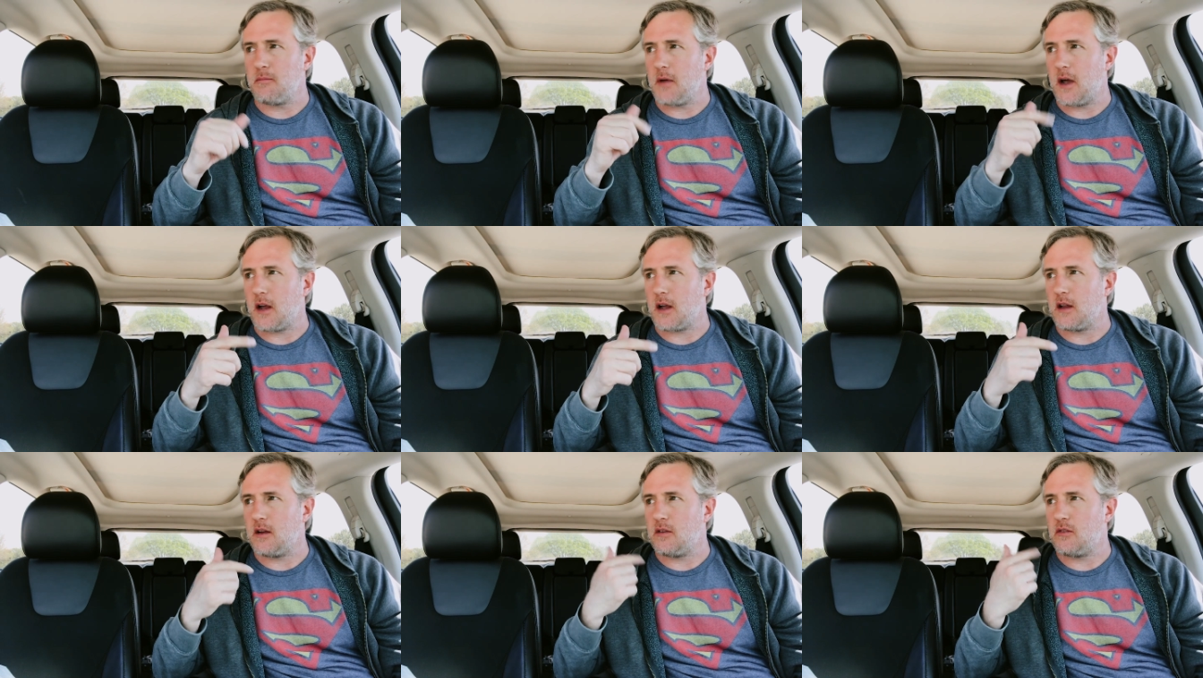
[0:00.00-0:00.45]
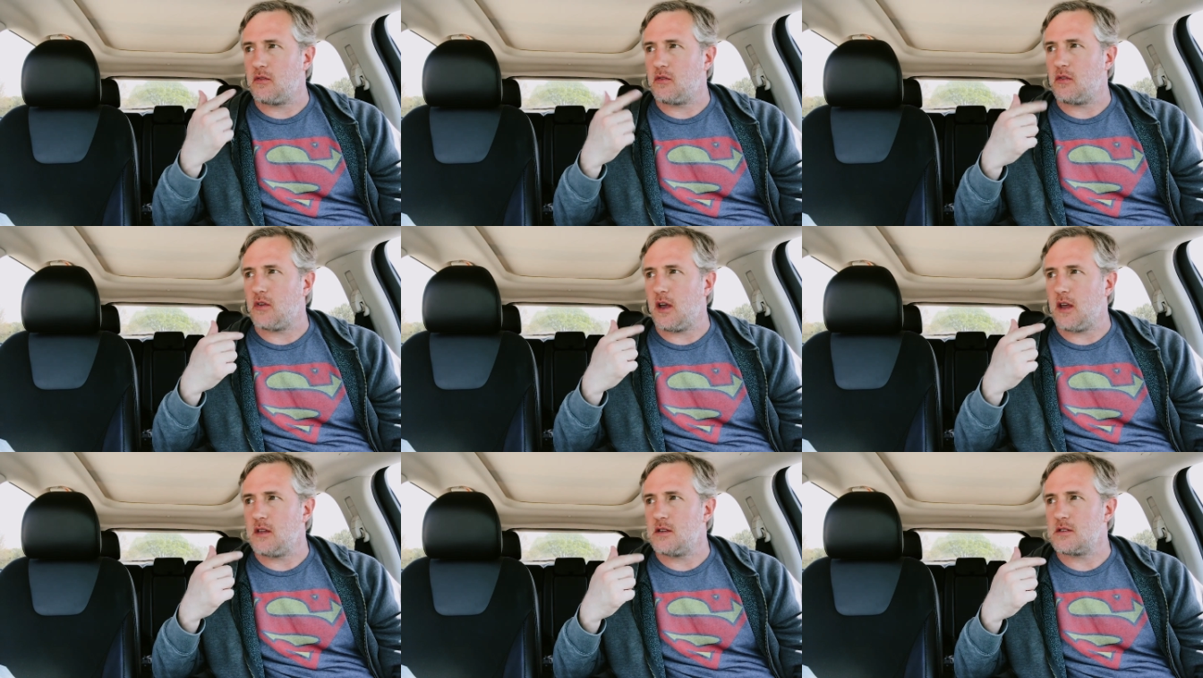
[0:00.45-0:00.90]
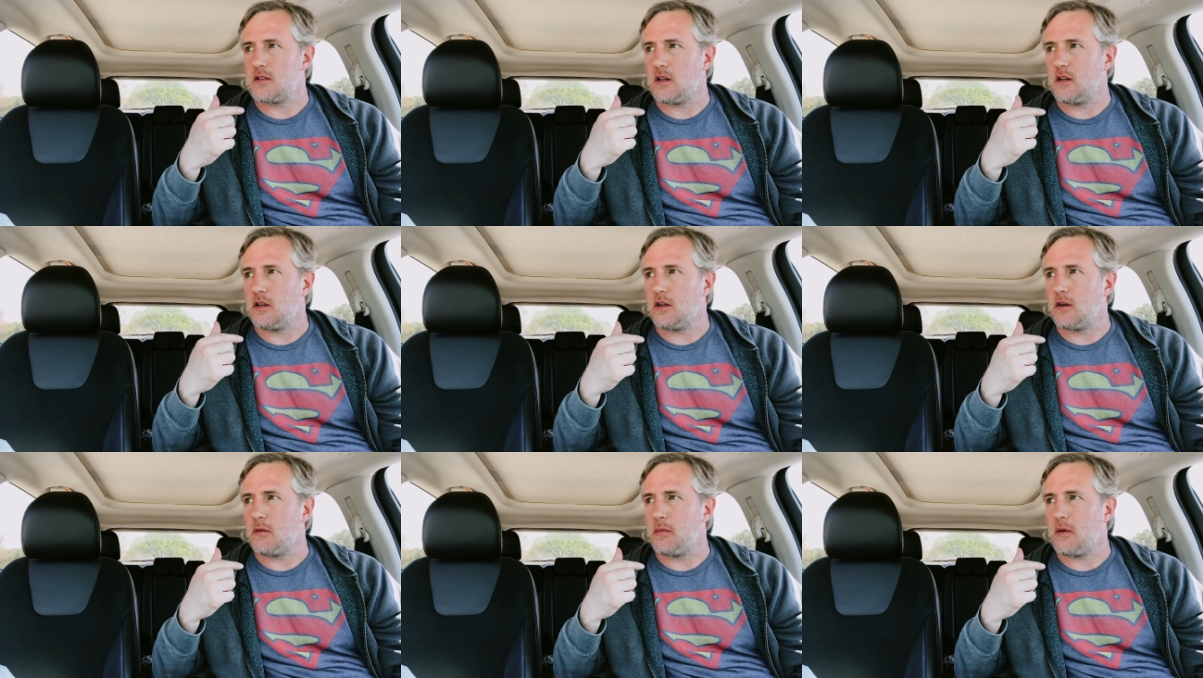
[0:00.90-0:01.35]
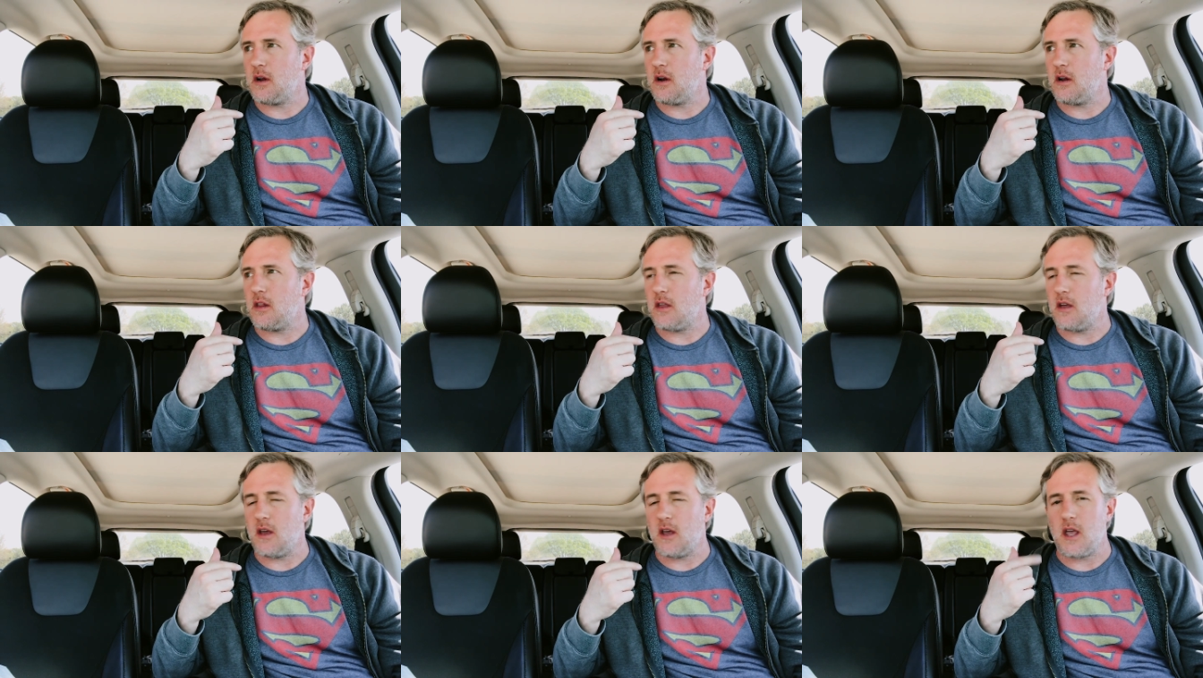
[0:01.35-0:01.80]
I can taste a little bit
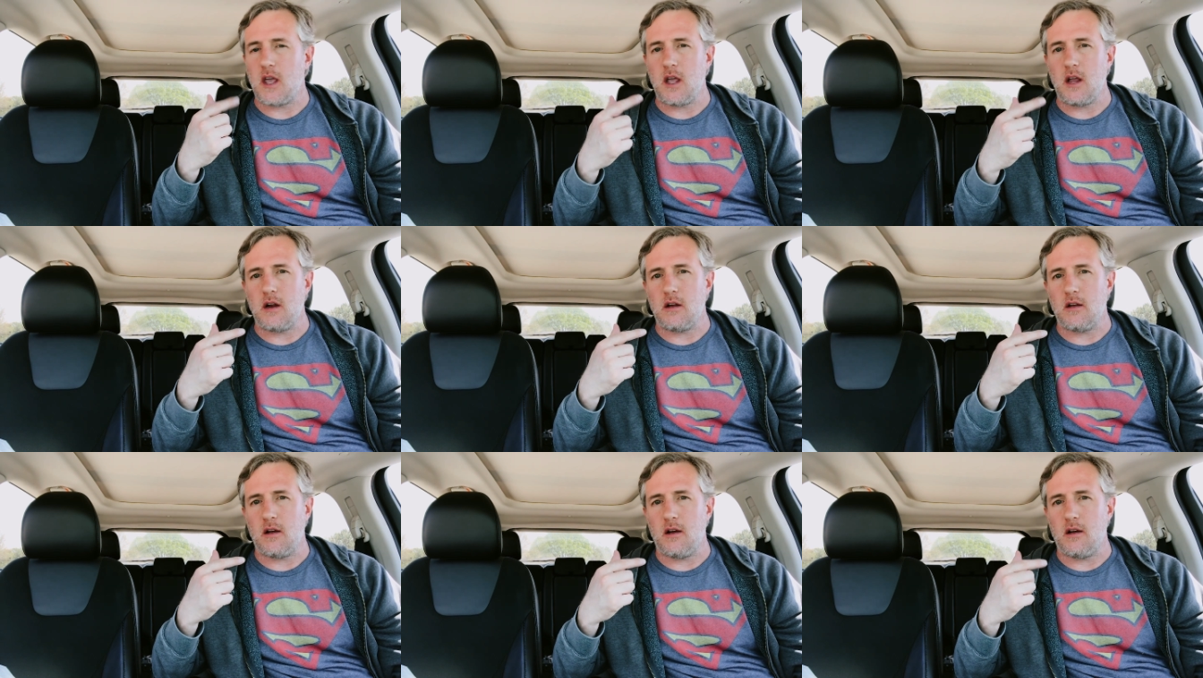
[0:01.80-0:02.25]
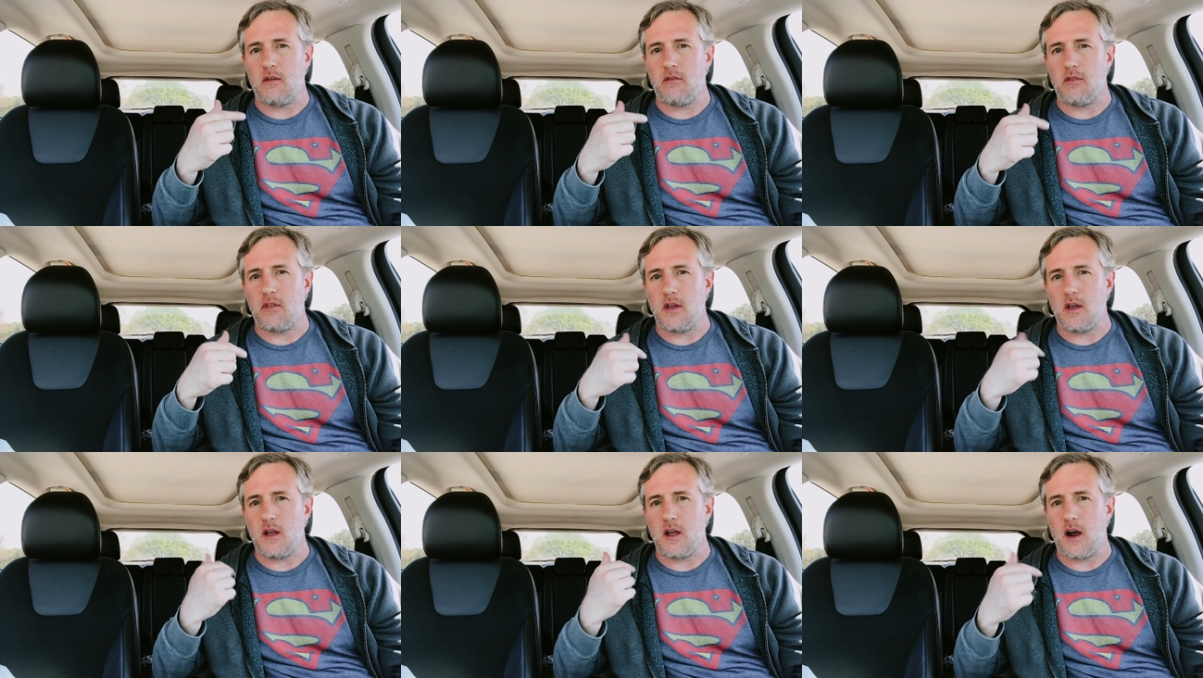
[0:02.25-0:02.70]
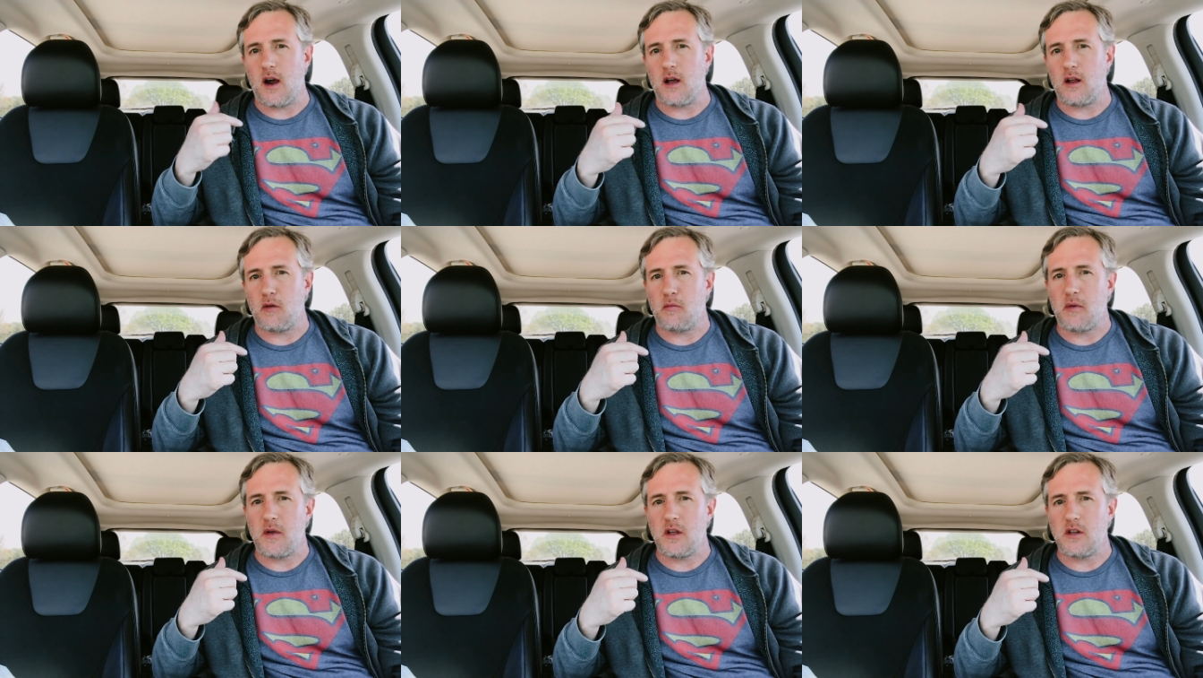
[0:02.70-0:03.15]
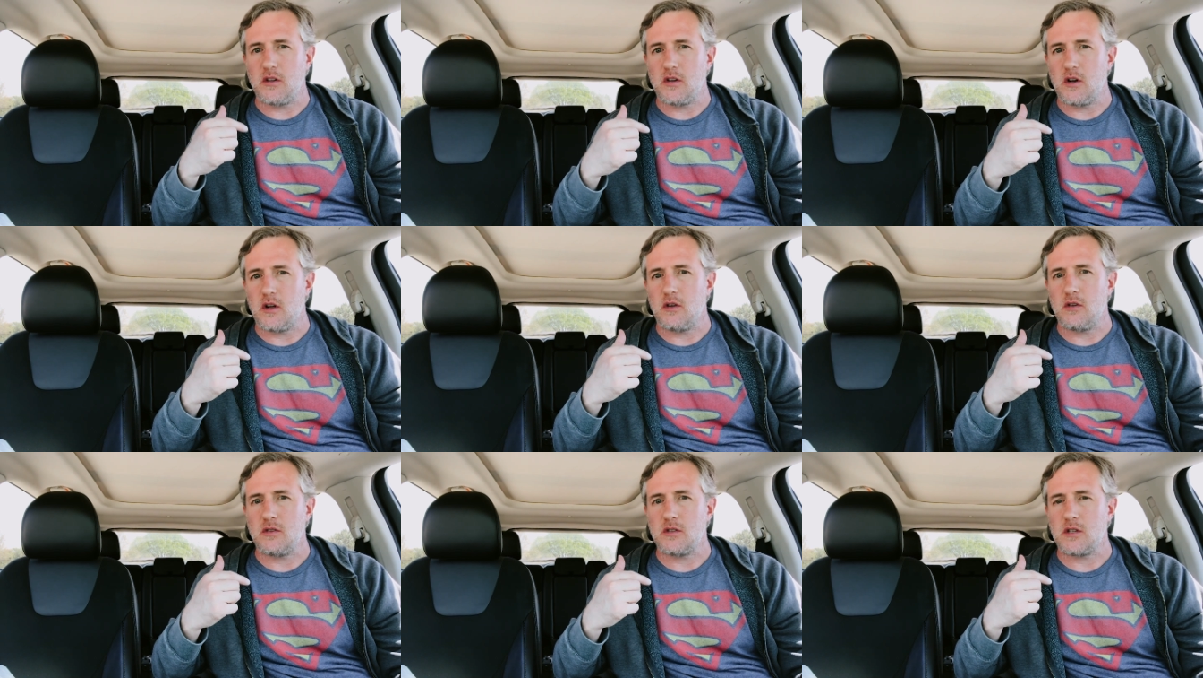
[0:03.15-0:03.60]
of the heat of the
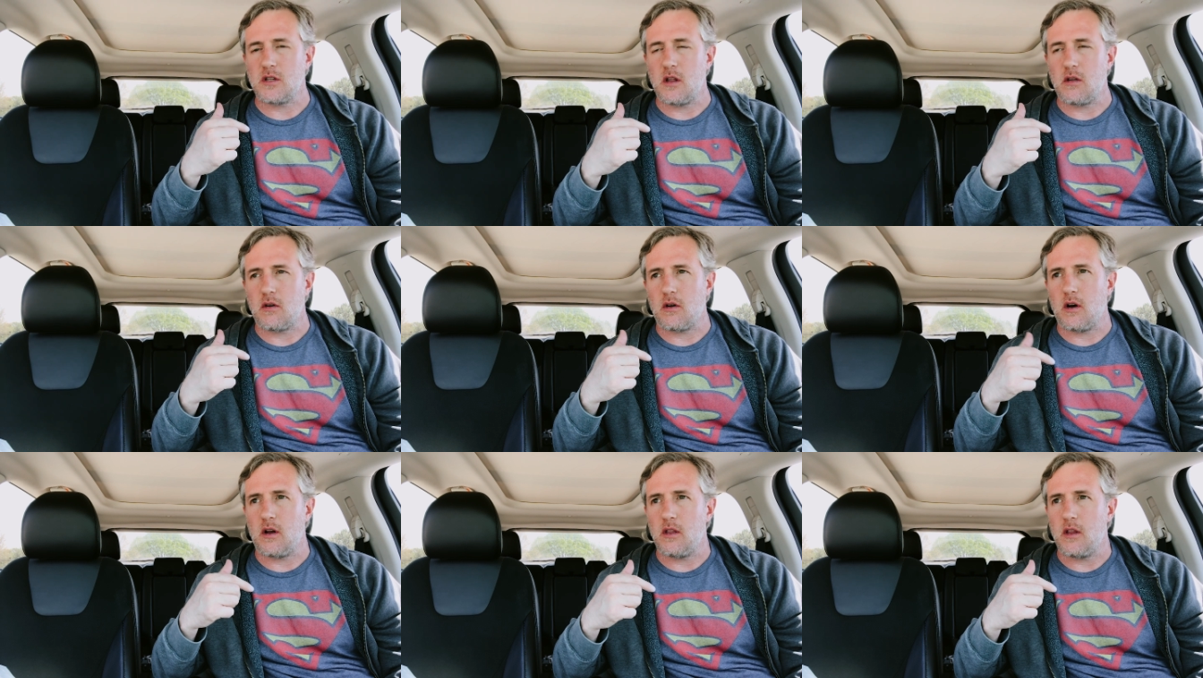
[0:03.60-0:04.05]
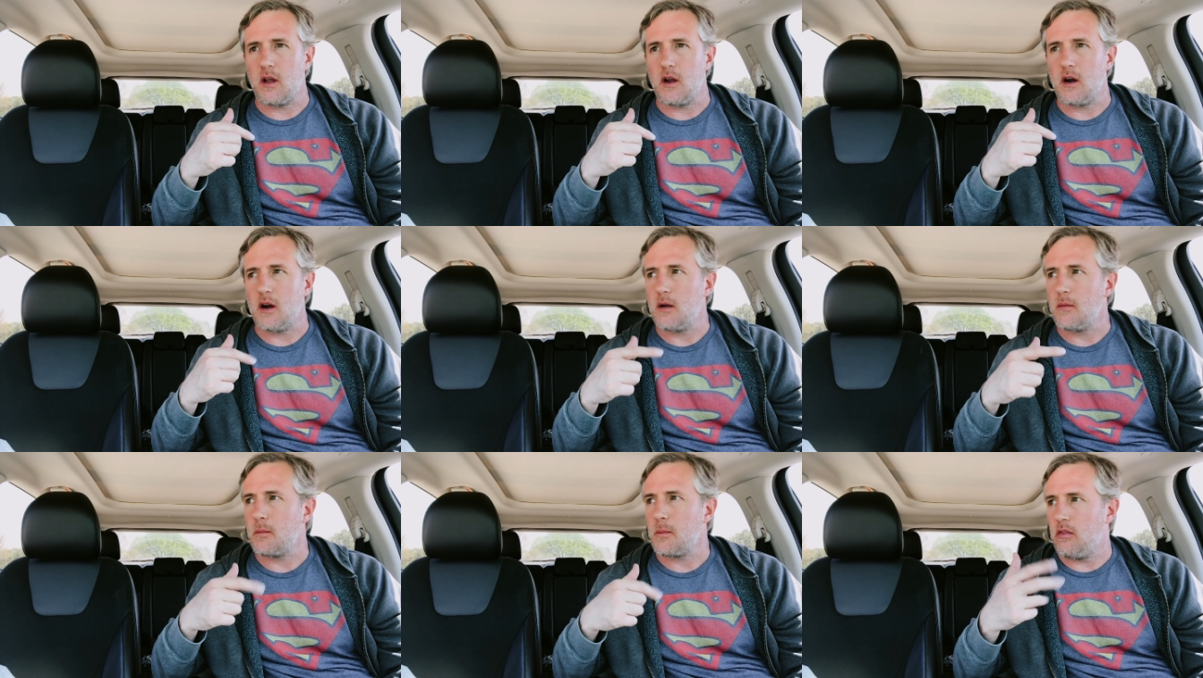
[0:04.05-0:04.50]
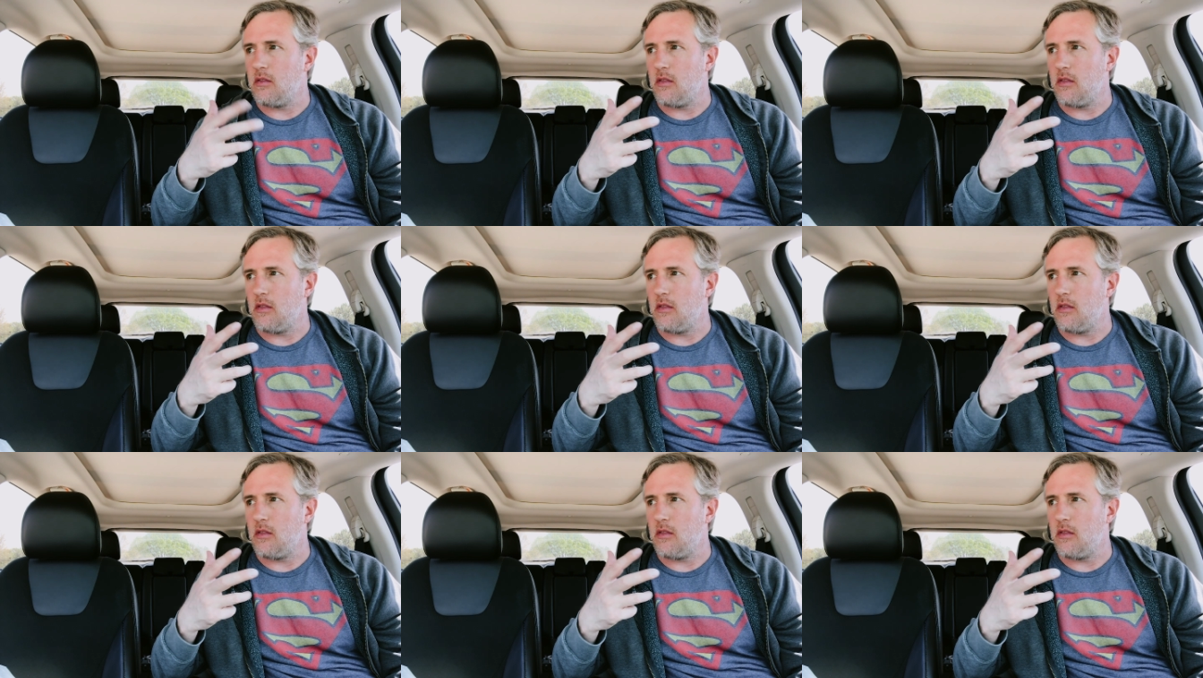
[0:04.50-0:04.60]
jalapenos that are on there.